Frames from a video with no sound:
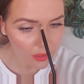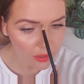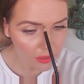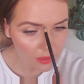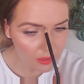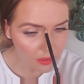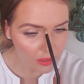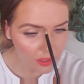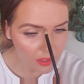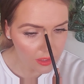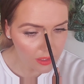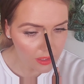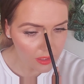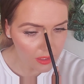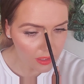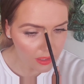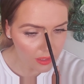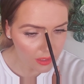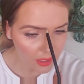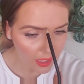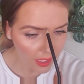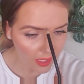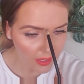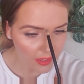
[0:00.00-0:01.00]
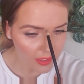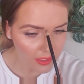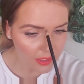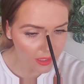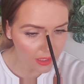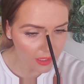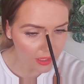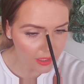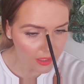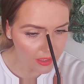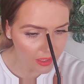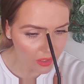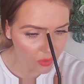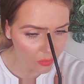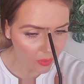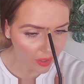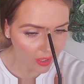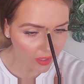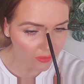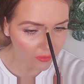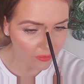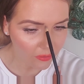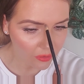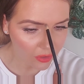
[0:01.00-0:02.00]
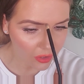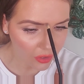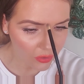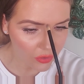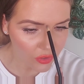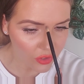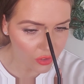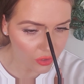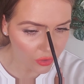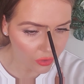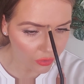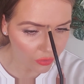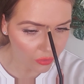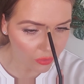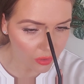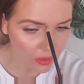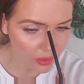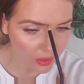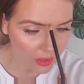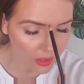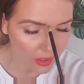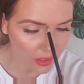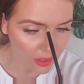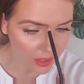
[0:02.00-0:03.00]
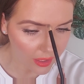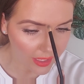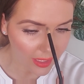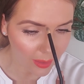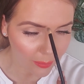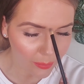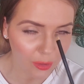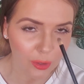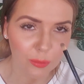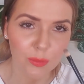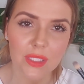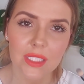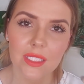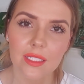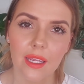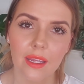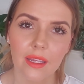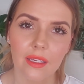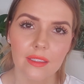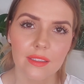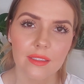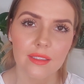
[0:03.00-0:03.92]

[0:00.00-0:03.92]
This is a nice, easy way for you to clean up your mistakes.